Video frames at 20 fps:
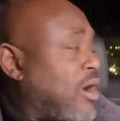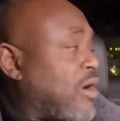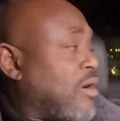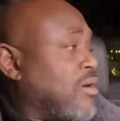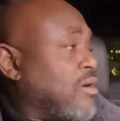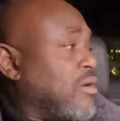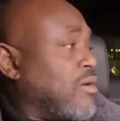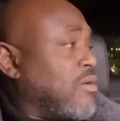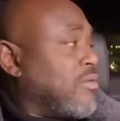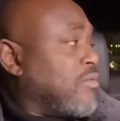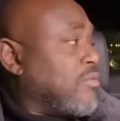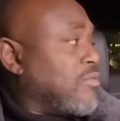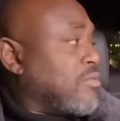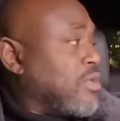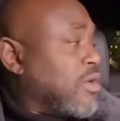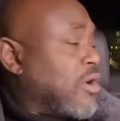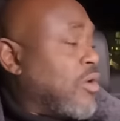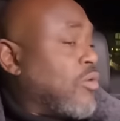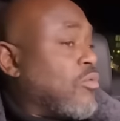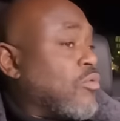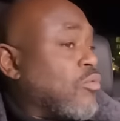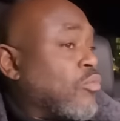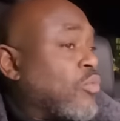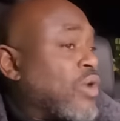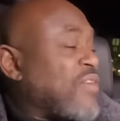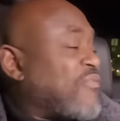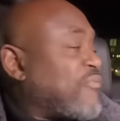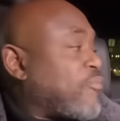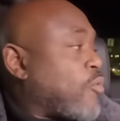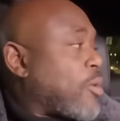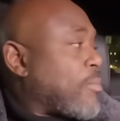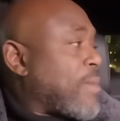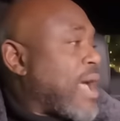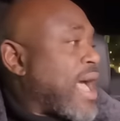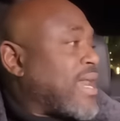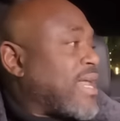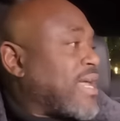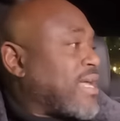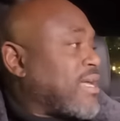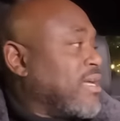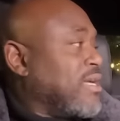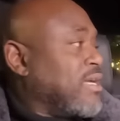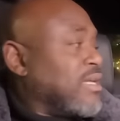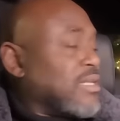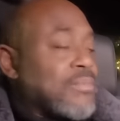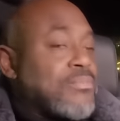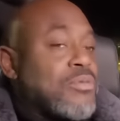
are, you know, reformatting